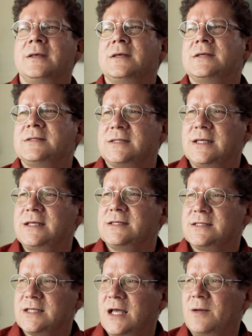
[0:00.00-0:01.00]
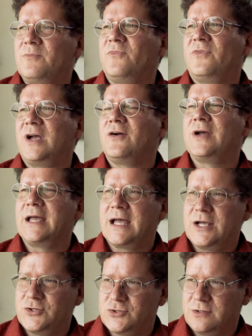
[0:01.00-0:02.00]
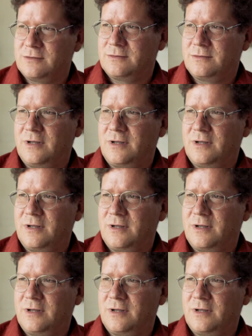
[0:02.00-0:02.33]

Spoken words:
see some variation